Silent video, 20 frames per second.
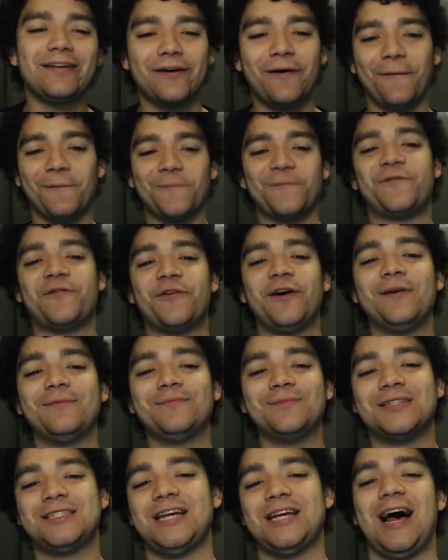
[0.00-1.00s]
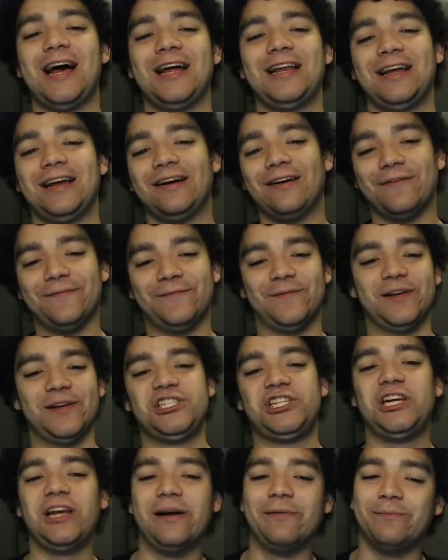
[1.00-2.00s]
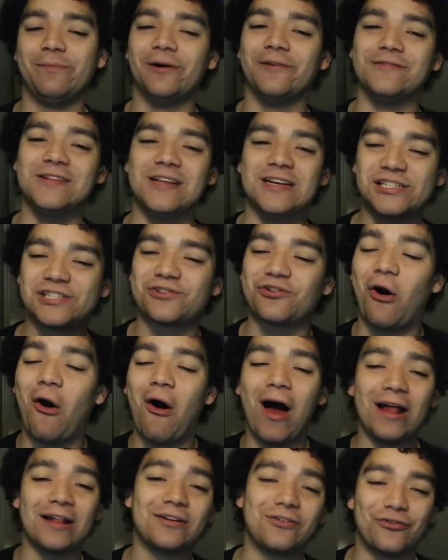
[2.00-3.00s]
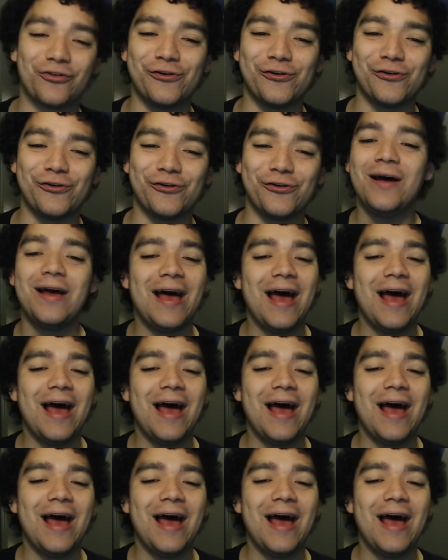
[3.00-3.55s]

confirmed sighting of the ship of the Straw Hat crew.